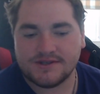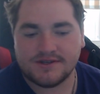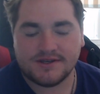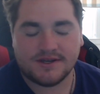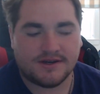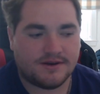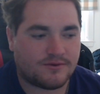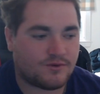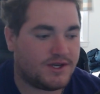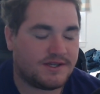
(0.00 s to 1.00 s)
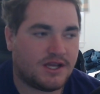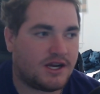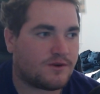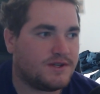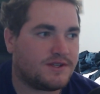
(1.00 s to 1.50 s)
A lot
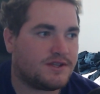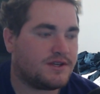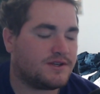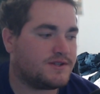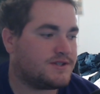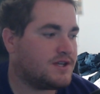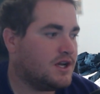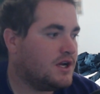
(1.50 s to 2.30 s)
of crazy things.